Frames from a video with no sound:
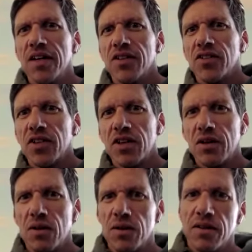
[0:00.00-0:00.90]

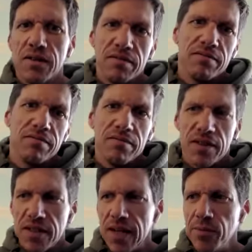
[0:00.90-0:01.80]
So
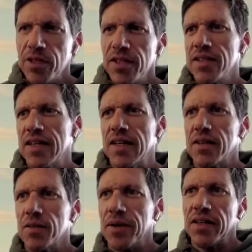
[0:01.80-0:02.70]
assumption is that
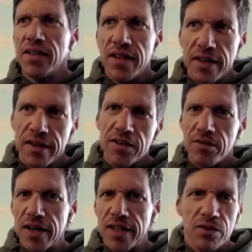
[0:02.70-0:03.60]
the bacteria
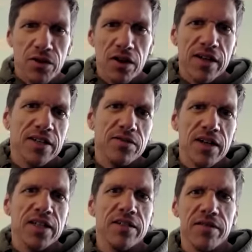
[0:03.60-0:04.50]
try to colonize
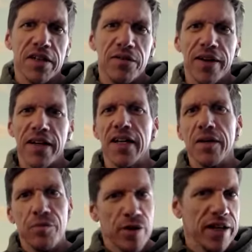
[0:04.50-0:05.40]
relatively
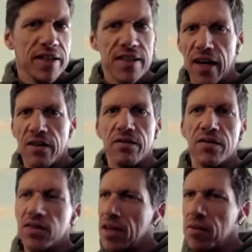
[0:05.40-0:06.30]
quickly, break down
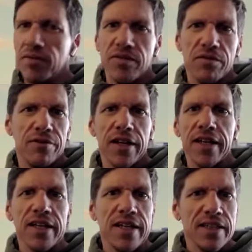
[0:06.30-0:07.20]
some of the
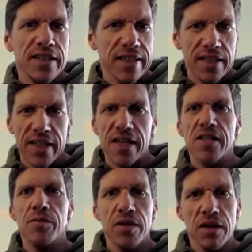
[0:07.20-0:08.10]
really easy
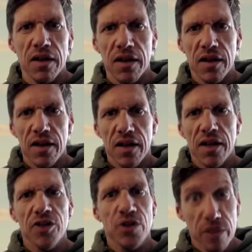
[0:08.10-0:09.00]
accessible
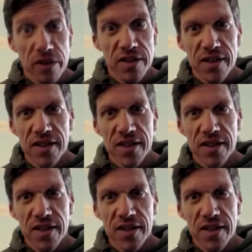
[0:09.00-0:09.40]
sugars.